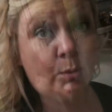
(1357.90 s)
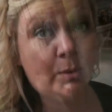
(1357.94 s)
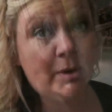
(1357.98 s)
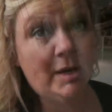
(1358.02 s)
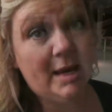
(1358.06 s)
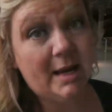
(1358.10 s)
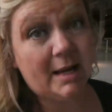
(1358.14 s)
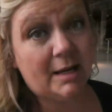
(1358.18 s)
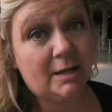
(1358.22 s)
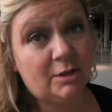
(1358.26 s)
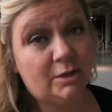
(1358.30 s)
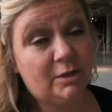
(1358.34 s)

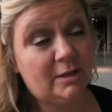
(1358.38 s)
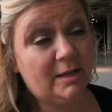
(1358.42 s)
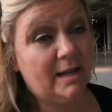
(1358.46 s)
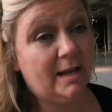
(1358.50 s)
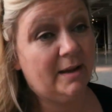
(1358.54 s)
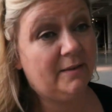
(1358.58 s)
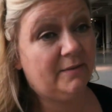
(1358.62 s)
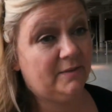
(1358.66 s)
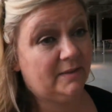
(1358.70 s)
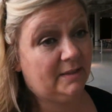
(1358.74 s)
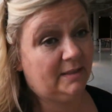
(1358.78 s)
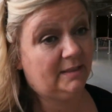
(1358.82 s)
We actually
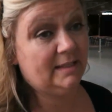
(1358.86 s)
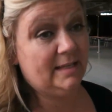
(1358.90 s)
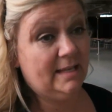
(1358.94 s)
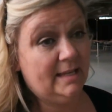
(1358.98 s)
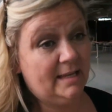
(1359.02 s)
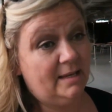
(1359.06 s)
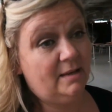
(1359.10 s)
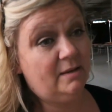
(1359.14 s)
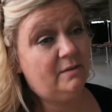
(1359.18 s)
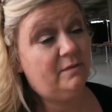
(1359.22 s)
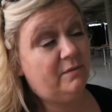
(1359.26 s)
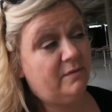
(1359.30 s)
have to
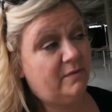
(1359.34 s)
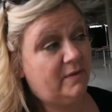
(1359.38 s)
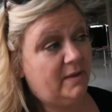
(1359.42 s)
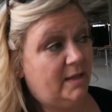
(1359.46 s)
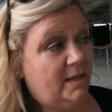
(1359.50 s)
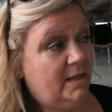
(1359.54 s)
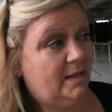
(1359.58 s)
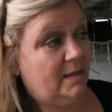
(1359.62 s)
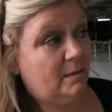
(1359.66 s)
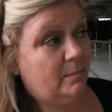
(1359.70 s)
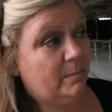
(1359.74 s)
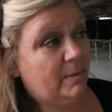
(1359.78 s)
leave
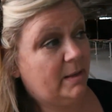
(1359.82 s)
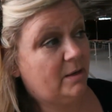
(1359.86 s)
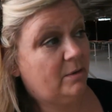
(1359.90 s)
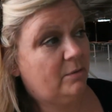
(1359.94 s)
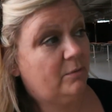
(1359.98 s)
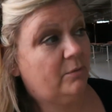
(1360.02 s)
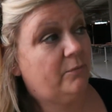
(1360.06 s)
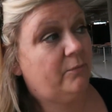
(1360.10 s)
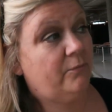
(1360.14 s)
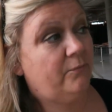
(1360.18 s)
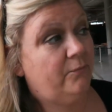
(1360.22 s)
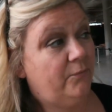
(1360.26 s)
in
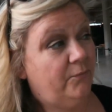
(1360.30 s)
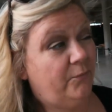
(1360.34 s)
about